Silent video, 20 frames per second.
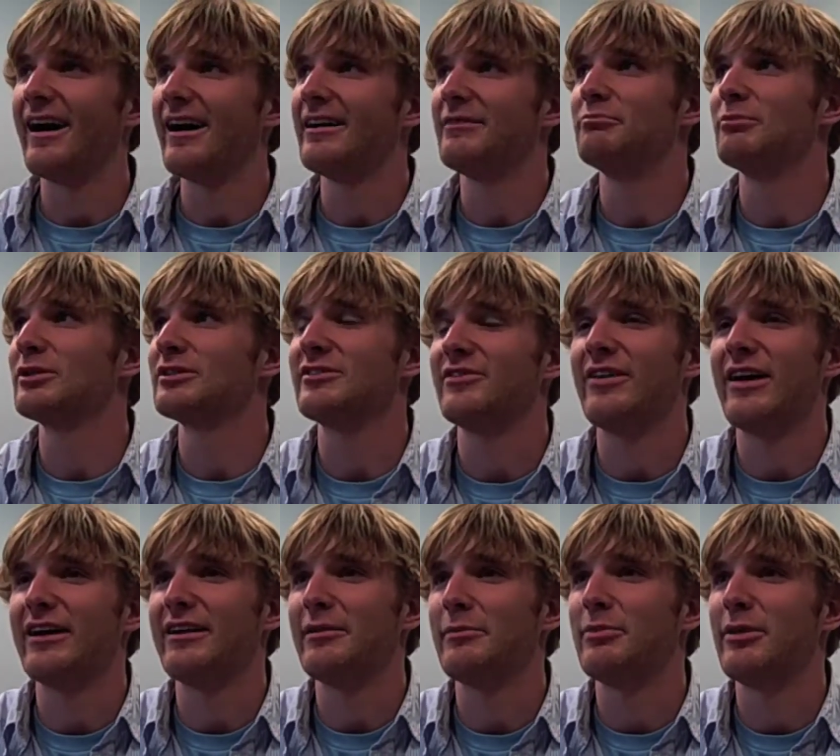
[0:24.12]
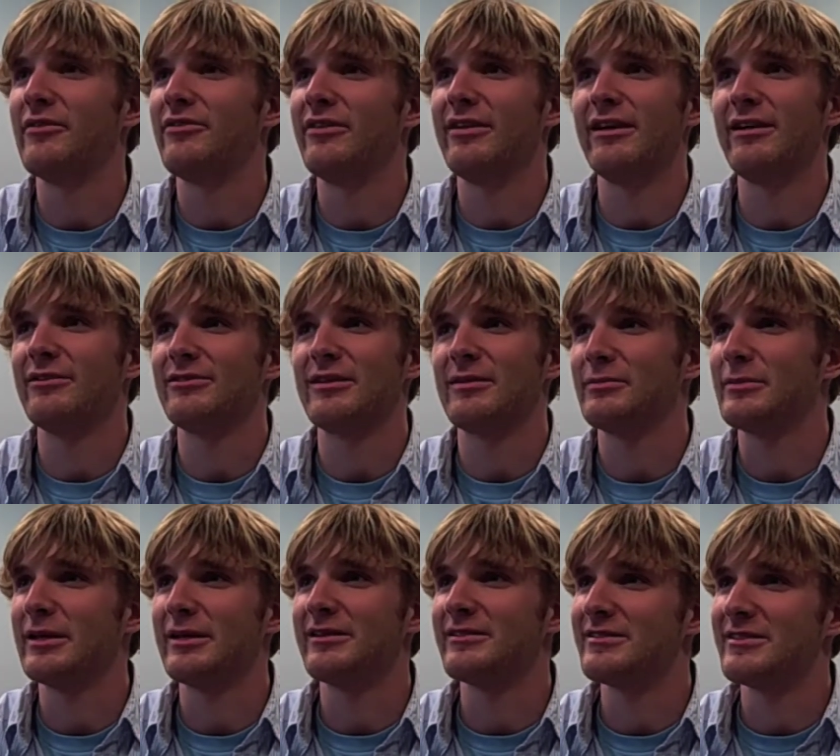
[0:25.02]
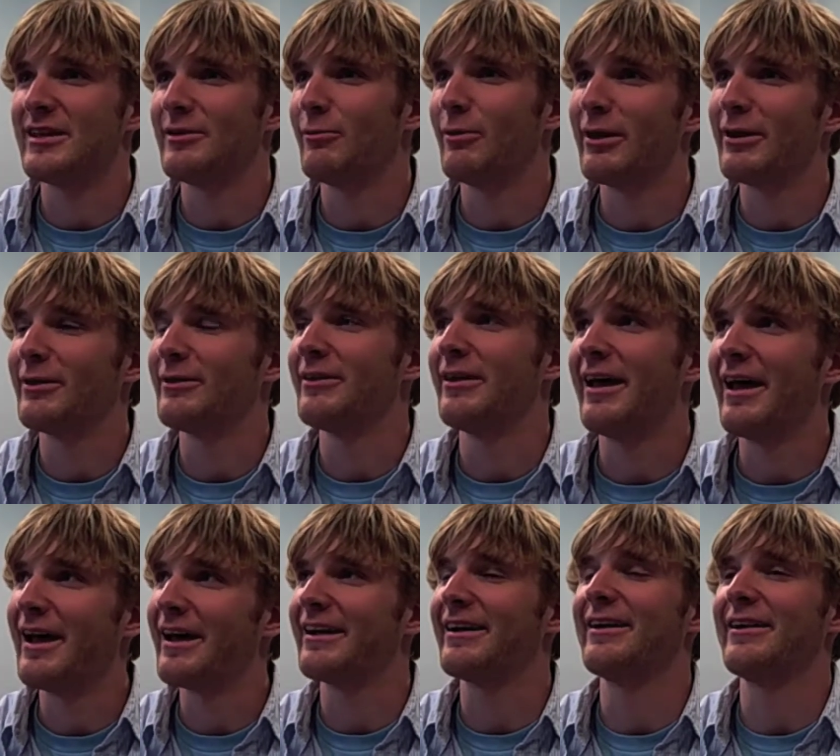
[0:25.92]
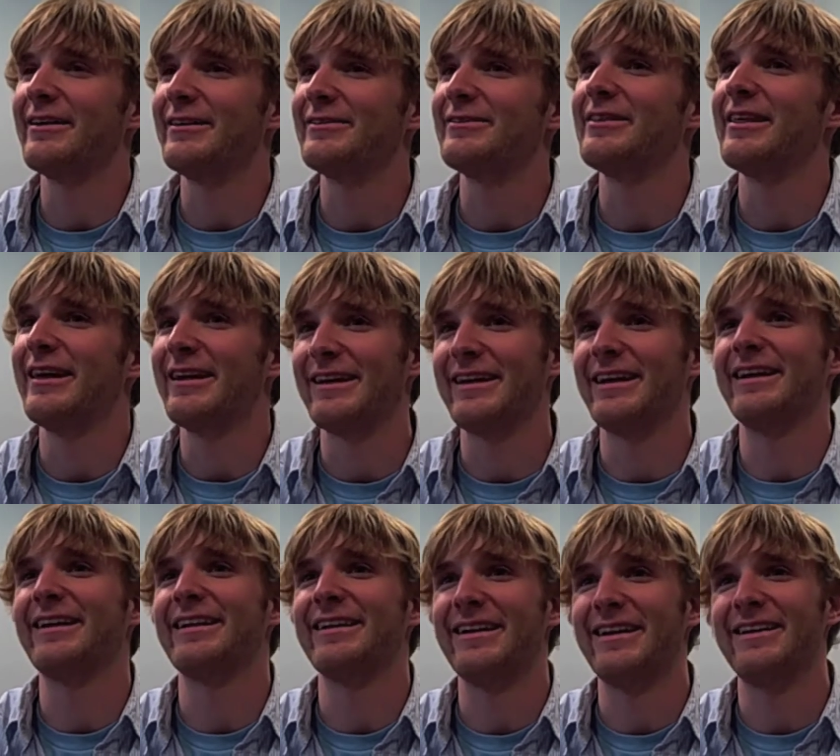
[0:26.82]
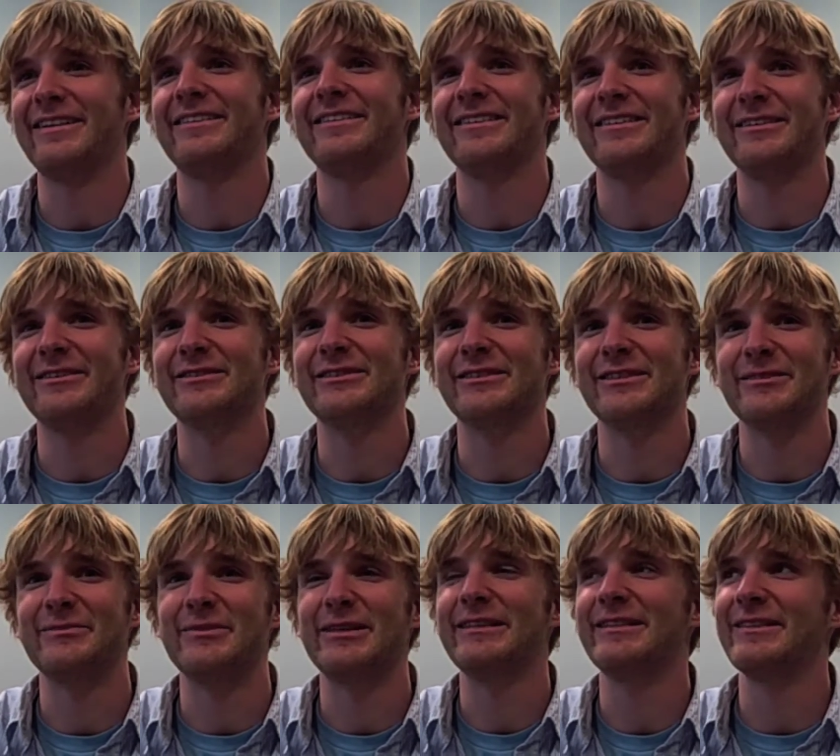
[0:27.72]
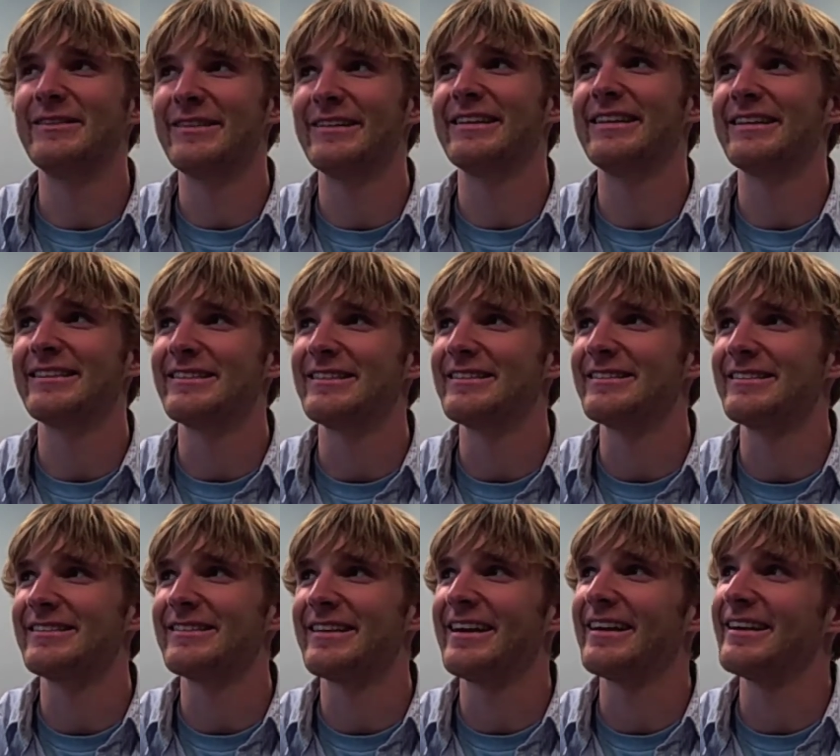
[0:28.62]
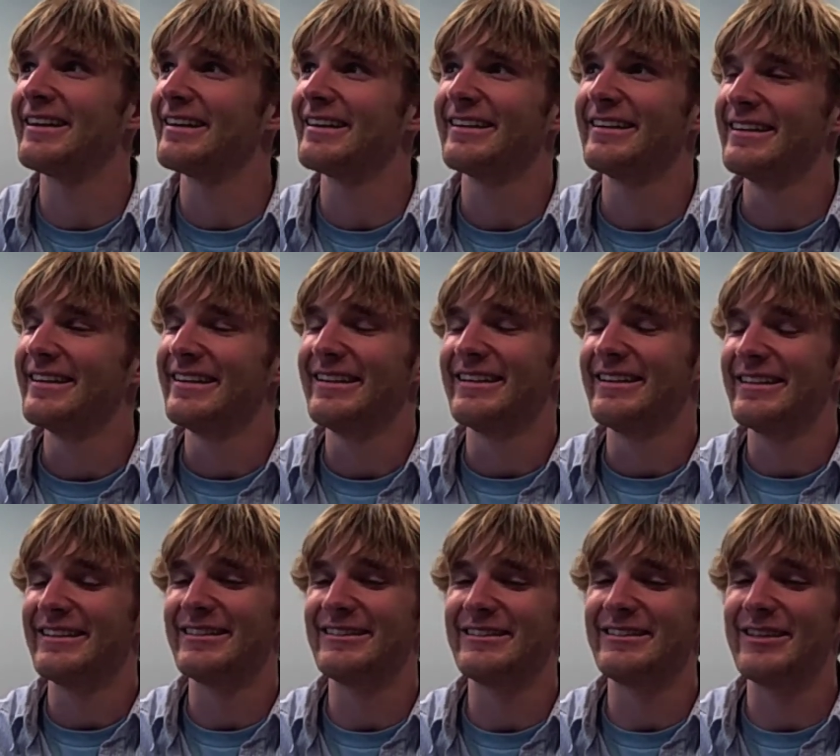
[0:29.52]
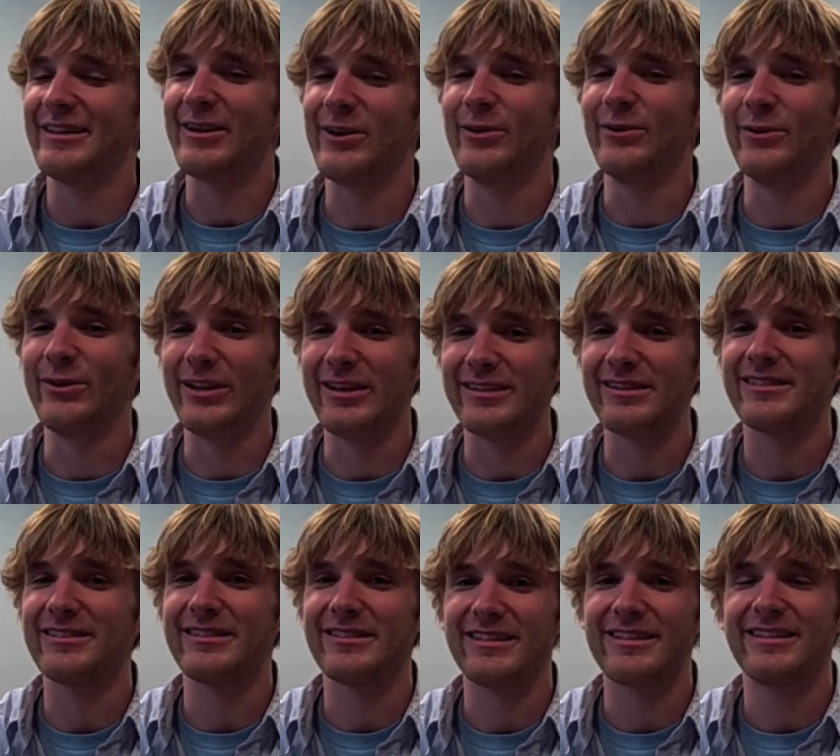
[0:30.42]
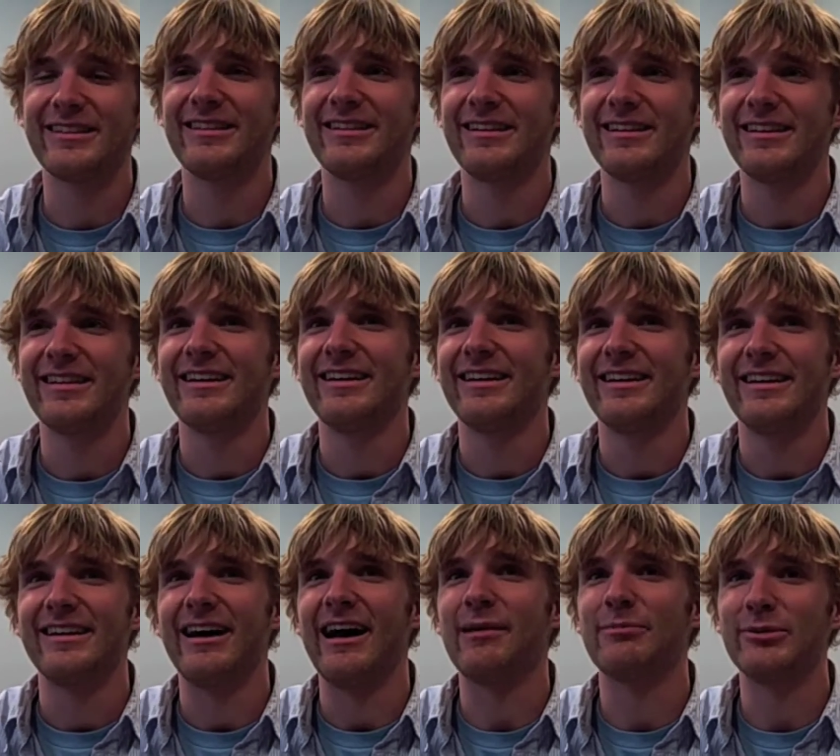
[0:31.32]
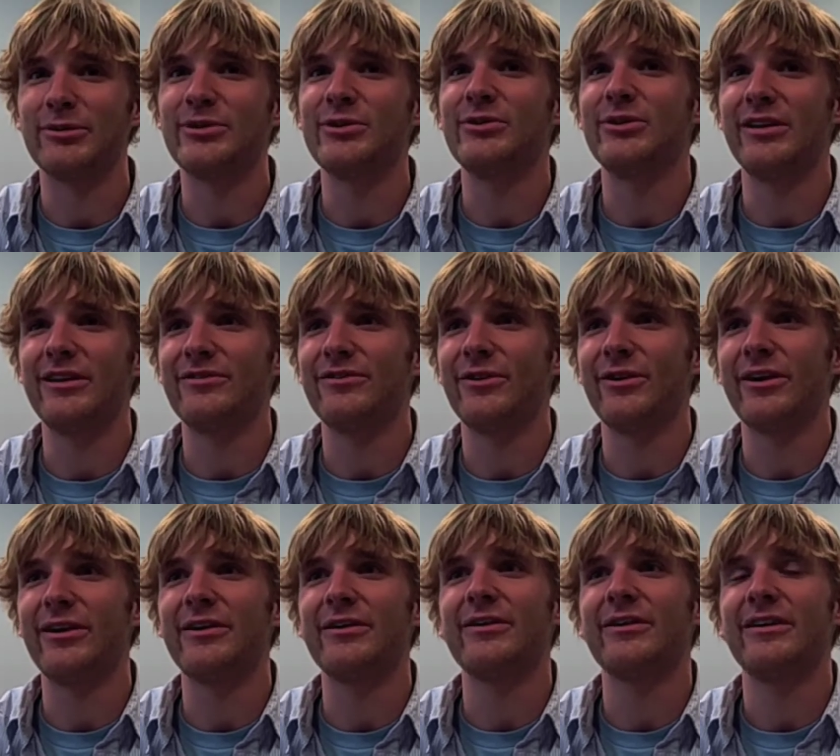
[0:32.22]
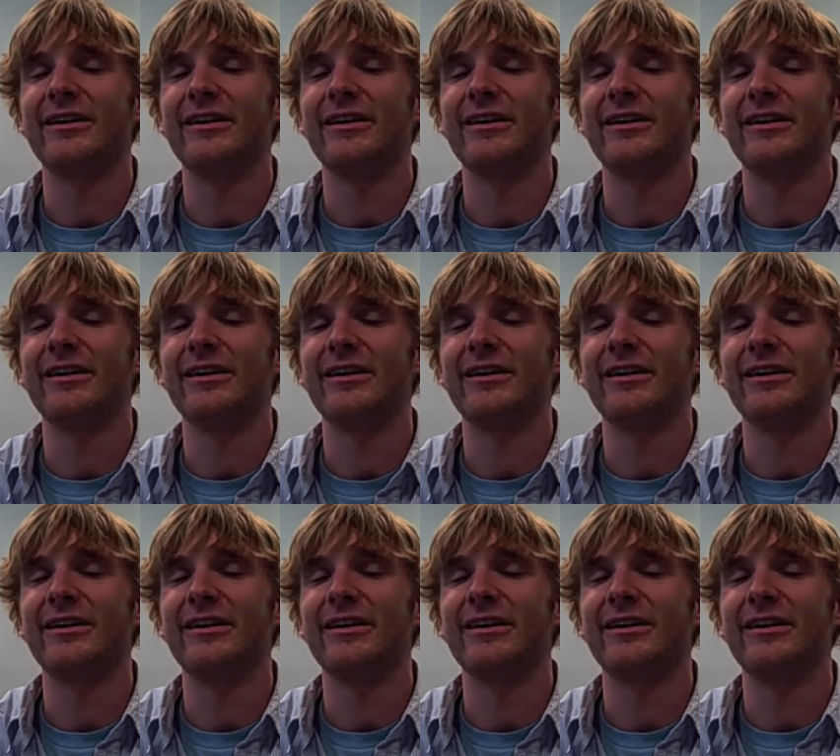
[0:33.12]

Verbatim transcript: I must have had an epiphany or something and said, "What the heck are you thinking? You know, you should be doing this. This is like this is the coolest opportunity for you.